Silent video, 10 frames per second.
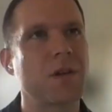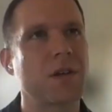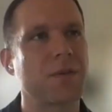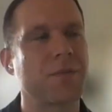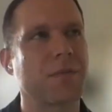to
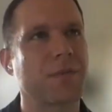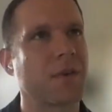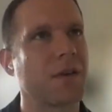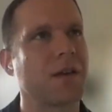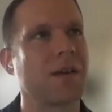a
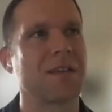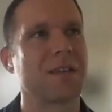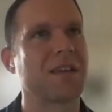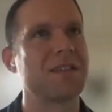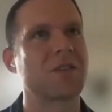
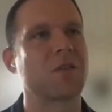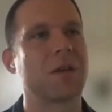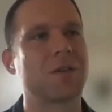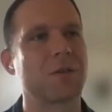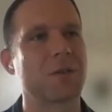
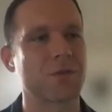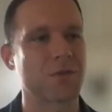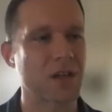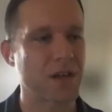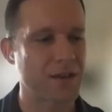detrimental
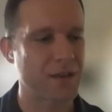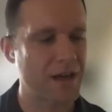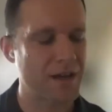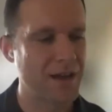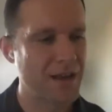degree
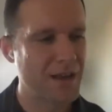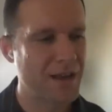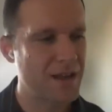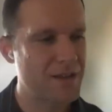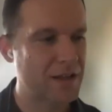that
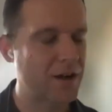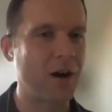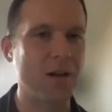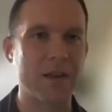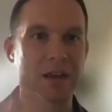it's like
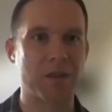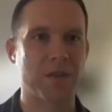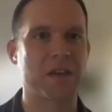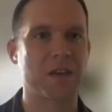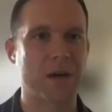all I can
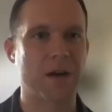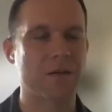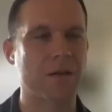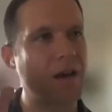think about.